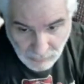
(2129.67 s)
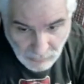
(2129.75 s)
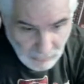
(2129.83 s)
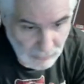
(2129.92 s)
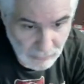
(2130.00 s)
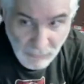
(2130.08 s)

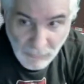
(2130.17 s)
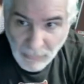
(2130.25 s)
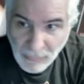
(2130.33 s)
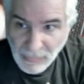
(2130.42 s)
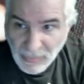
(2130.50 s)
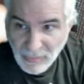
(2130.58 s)
as well,
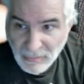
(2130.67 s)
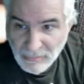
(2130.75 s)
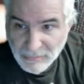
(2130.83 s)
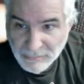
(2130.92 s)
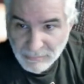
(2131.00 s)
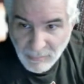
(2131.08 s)
for
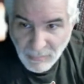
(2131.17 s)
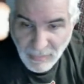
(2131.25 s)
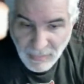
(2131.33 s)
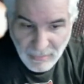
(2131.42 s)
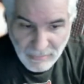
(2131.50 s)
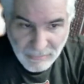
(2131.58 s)
sure.
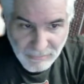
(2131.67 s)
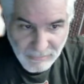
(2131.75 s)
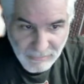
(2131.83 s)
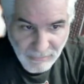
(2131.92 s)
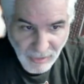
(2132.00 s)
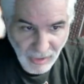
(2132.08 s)

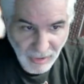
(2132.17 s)
We